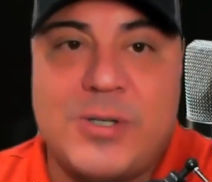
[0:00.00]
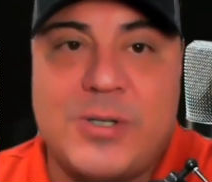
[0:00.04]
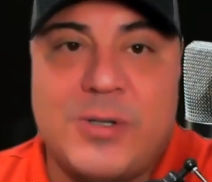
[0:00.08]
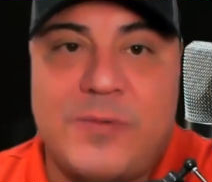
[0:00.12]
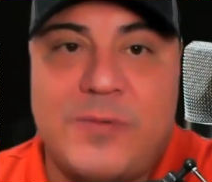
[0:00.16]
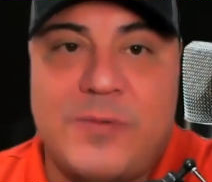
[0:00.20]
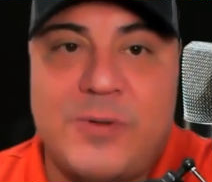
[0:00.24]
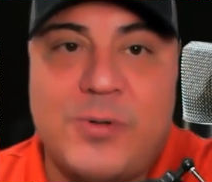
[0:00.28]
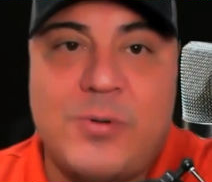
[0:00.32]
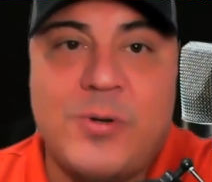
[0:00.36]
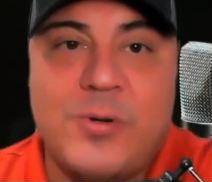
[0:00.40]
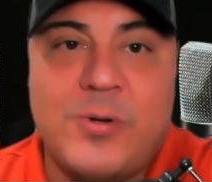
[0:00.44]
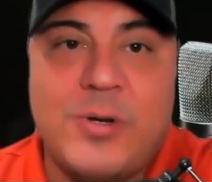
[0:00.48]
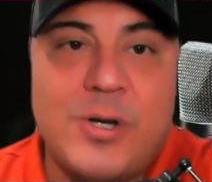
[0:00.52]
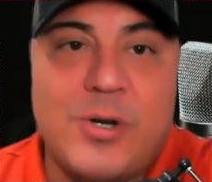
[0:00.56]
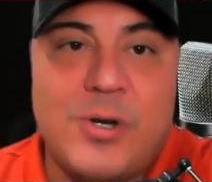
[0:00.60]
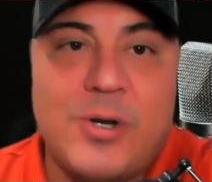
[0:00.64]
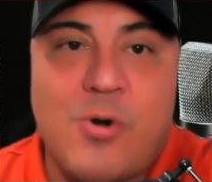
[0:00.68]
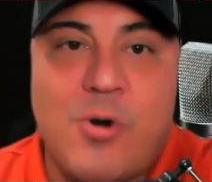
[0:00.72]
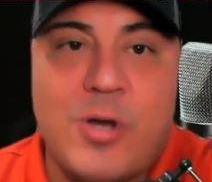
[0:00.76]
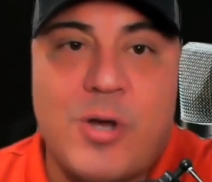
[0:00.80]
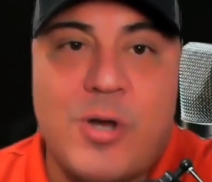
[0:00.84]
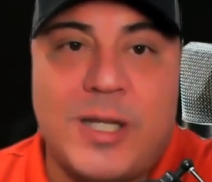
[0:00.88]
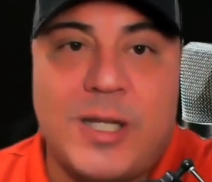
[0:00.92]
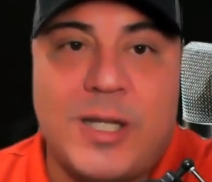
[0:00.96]
So if you
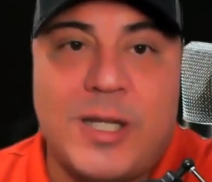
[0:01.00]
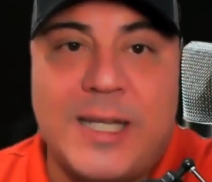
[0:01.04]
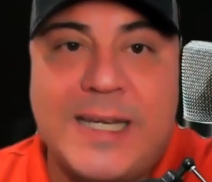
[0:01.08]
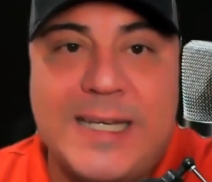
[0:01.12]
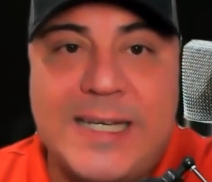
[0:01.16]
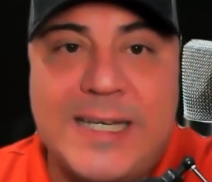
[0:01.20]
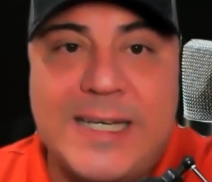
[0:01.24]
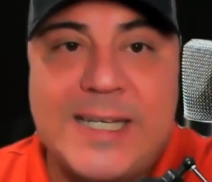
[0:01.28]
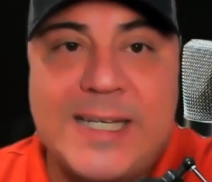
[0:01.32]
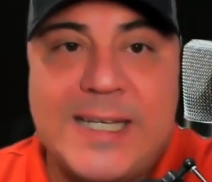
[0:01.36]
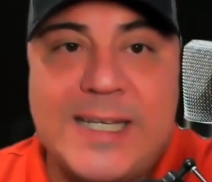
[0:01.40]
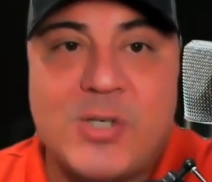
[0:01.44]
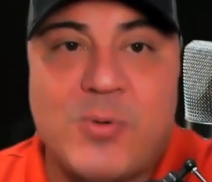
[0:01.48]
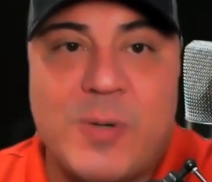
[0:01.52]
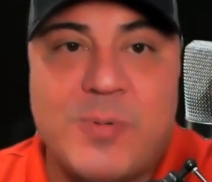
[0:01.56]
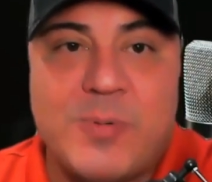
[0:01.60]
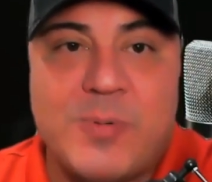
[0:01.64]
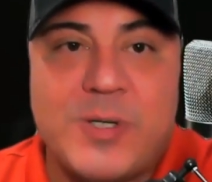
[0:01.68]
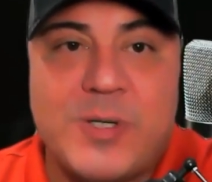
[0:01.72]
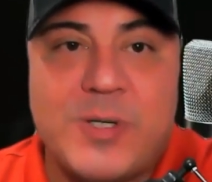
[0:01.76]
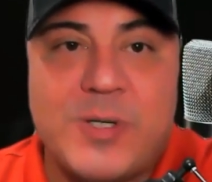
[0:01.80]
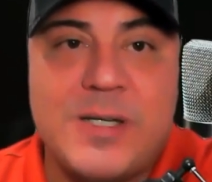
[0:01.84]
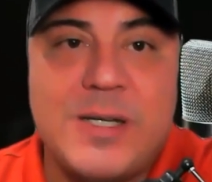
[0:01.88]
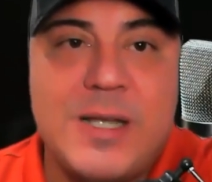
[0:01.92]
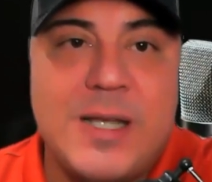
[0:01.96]
go on link in
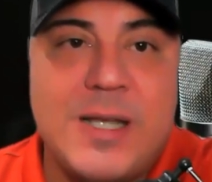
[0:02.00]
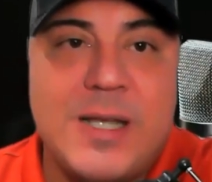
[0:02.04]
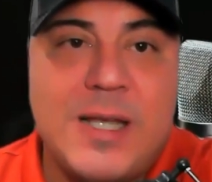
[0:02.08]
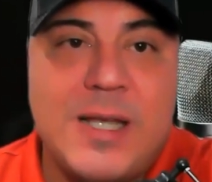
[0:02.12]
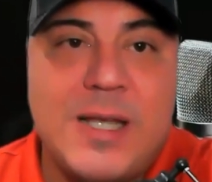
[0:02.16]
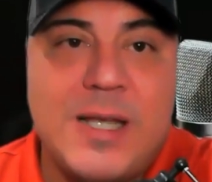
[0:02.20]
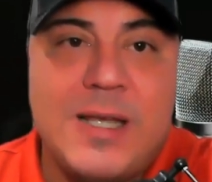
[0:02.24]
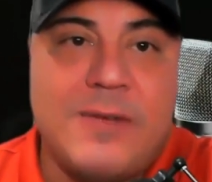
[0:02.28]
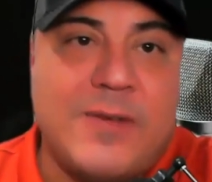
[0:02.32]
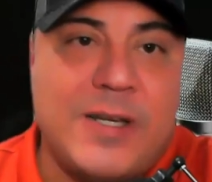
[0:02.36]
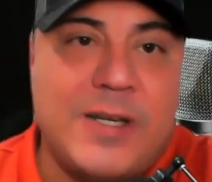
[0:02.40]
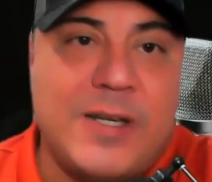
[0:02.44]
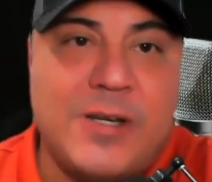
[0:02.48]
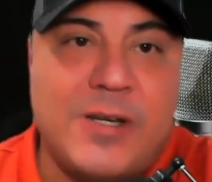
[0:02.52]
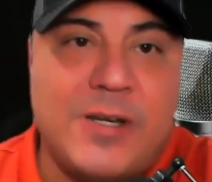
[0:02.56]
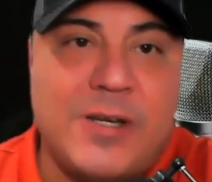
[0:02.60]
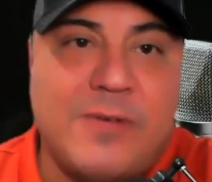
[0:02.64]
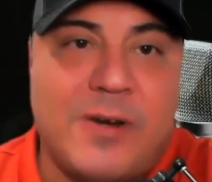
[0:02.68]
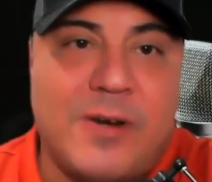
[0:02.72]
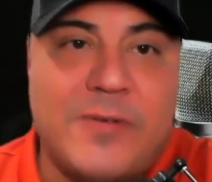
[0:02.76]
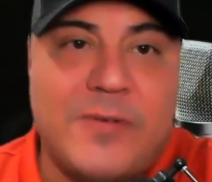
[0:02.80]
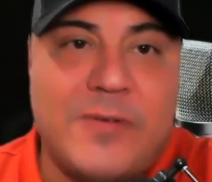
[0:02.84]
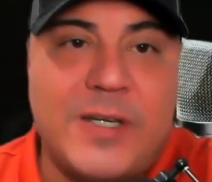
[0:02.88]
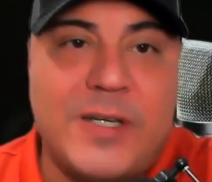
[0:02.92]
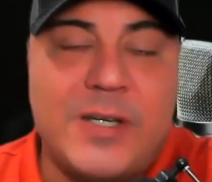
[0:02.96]
description, any of
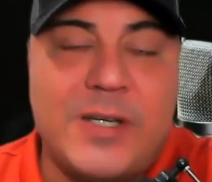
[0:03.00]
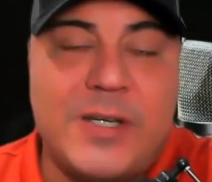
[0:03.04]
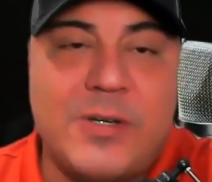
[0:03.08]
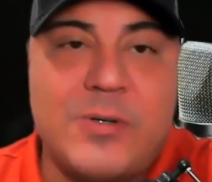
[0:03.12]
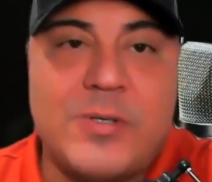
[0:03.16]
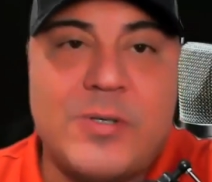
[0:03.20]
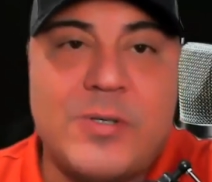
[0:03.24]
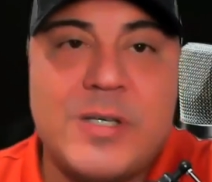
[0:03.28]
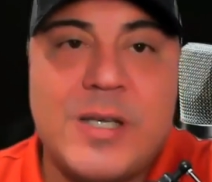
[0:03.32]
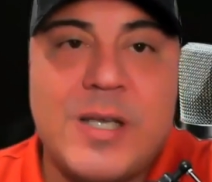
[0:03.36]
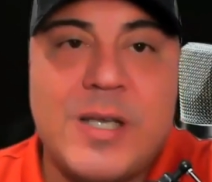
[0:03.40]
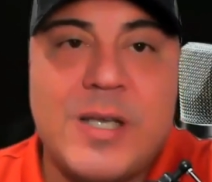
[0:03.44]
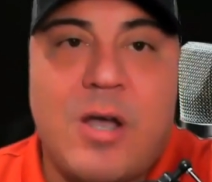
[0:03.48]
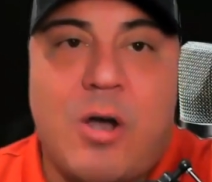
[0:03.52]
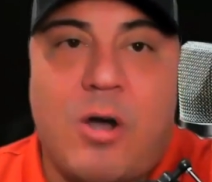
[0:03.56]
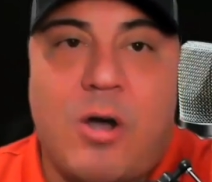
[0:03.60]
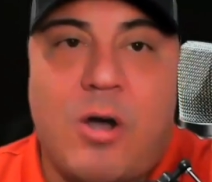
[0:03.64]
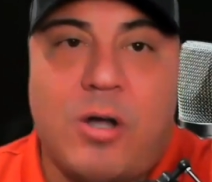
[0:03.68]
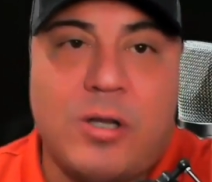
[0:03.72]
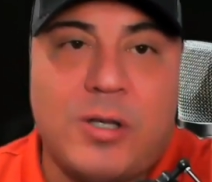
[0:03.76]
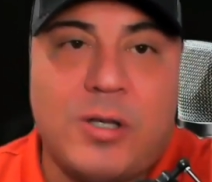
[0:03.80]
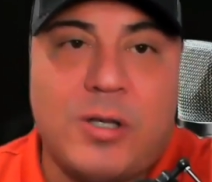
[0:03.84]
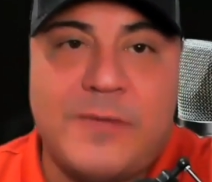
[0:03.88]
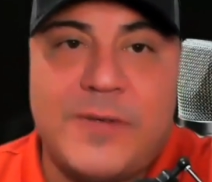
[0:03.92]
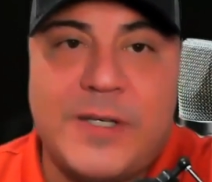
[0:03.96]
our videos,
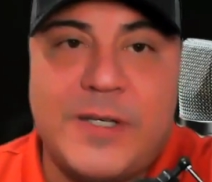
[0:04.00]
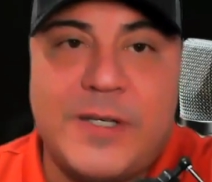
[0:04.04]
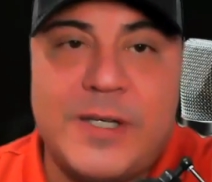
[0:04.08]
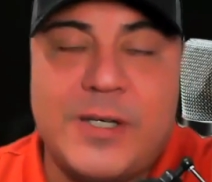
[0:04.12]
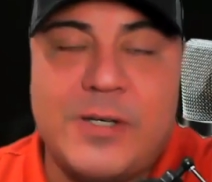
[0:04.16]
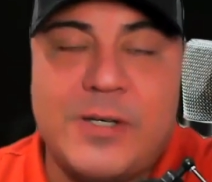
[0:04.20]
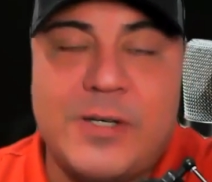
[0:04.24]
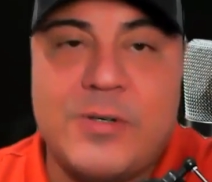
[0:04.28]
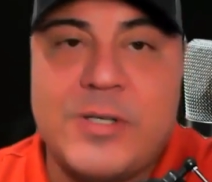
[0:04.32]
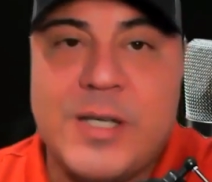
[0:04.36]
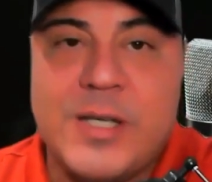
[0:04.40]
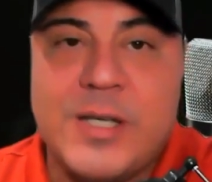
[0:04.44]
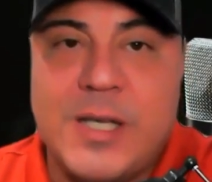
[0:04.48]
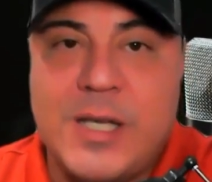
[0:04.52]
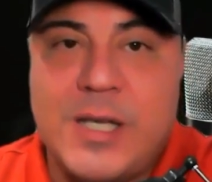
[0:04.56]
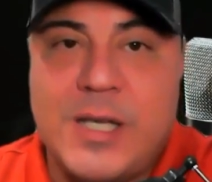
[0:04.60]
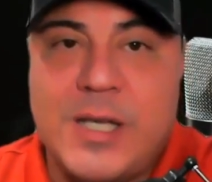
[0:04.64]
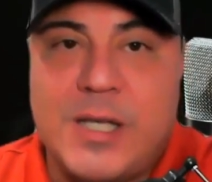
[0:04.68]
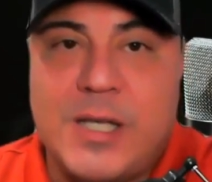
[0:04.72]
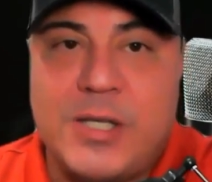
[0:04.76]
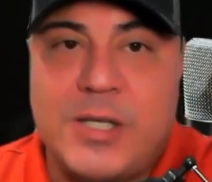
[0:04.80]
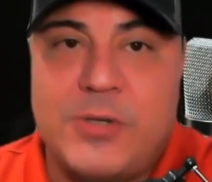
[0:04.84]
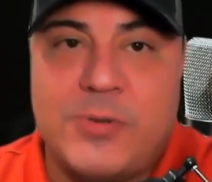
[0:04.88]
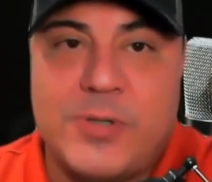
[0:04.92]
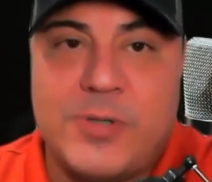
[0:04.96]
all our videos,
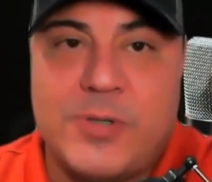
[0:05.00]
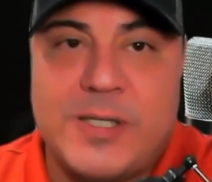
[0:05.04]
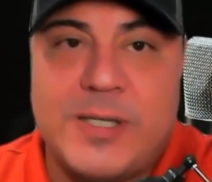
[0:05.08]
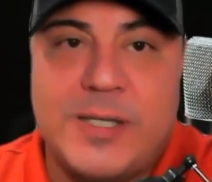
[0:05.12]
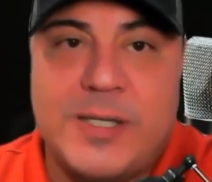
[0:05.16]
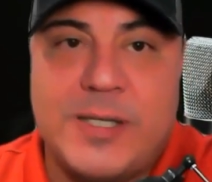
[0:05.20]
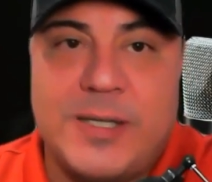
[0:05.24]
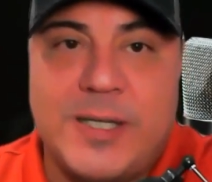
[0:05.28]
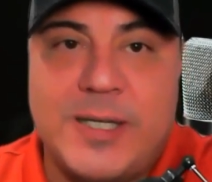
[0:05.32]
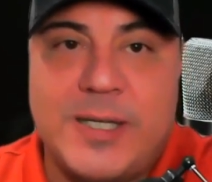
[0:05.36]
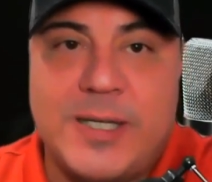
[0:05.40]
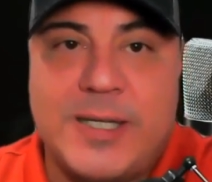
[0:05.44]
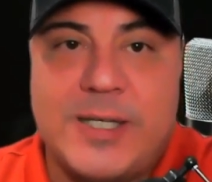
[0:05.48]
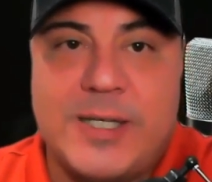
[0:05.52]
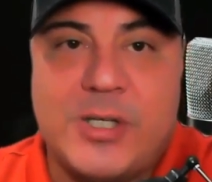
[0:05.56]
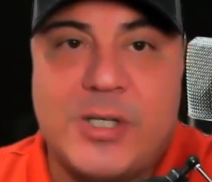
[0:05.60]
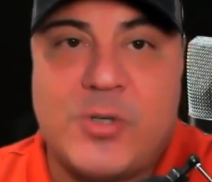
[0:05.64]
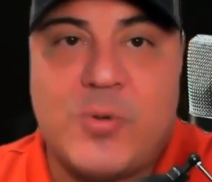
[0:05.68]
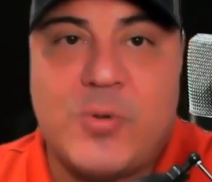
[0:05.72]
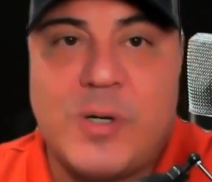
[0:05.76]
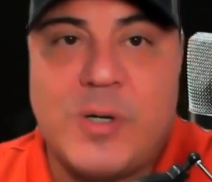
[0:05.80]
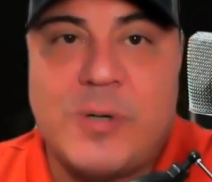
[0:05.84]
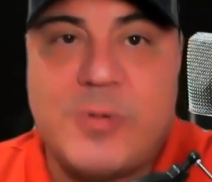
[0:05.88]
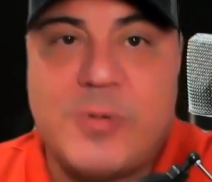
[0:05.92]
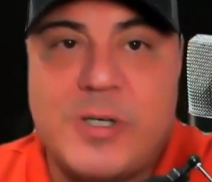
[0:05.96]
you'll see a link in
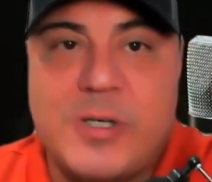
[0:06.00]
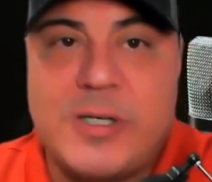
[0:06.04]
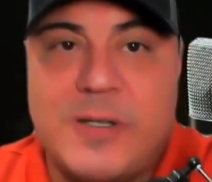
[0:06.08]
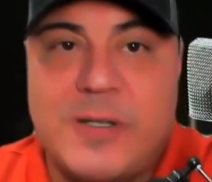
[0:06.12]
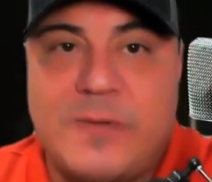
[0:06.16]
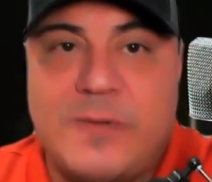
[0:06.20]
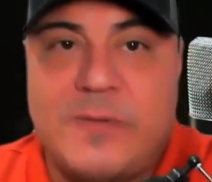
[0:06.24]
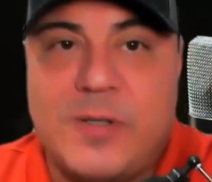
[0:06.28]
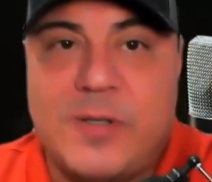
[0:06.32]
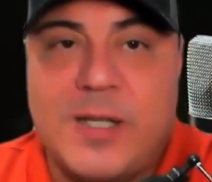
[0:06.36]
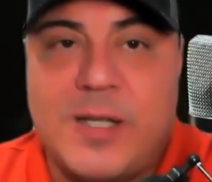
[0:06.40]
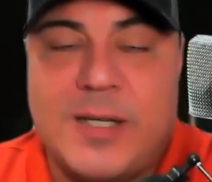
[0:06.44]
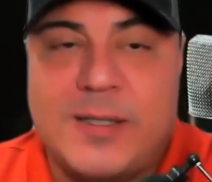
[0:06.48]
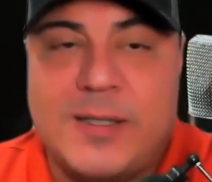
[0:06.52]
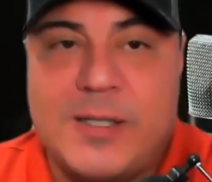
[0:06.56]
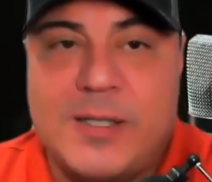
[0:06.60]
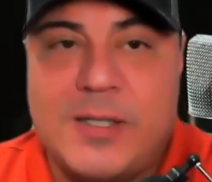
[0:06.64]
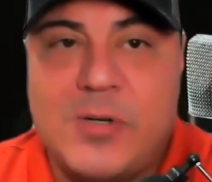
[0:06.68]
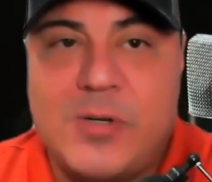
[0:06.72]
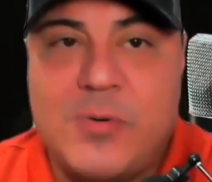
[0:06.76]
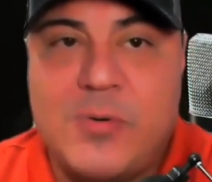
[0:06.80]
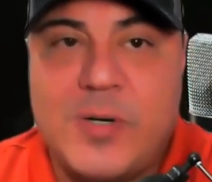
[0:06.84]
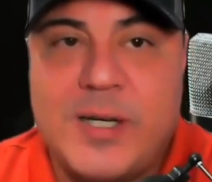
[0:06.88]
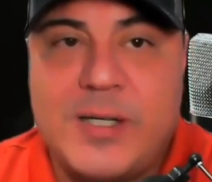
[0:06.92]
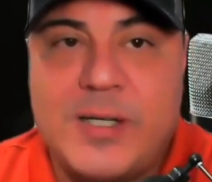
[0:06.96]
description if you'd like to
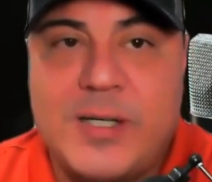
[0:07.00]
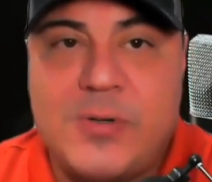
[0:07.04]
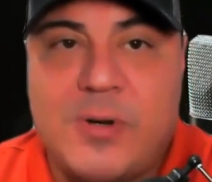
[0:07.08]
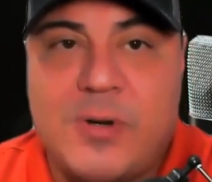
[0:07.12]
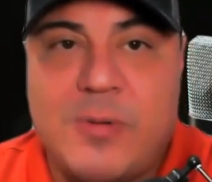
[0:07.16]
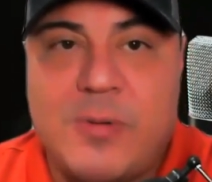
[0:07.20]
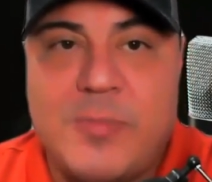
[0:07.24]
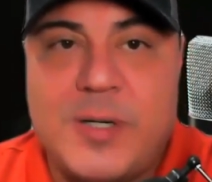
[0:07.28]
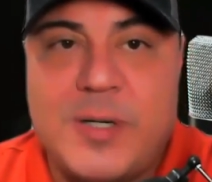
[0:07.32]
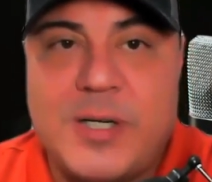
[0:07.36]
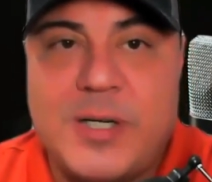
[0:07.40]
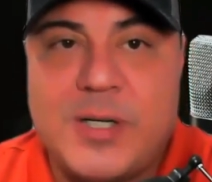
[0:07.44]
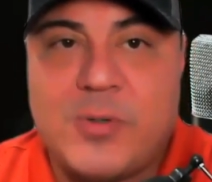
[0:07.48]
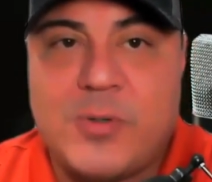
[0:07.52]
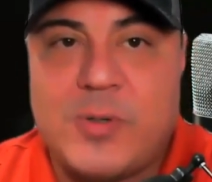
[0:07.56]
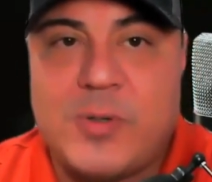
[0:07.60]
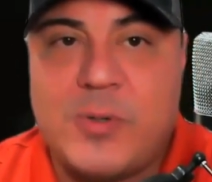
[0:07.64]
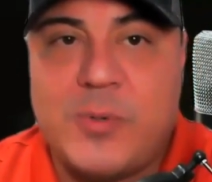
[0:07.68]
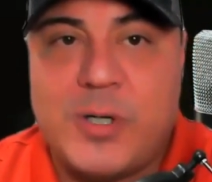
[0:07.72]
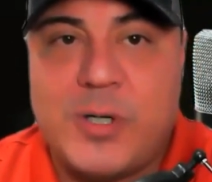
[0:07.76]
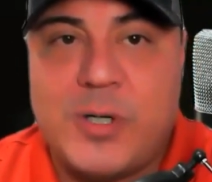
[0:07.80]
donate to our ministry.